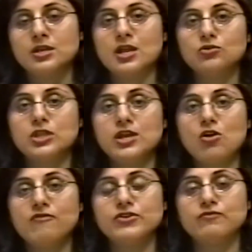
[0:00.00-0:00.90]
Now
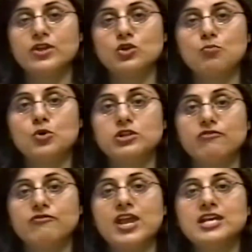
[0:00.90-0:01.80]
think of it, when you put the
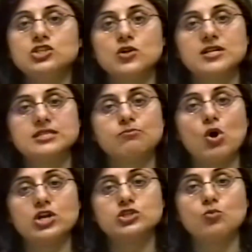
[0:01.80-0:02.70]
weight on a sponge,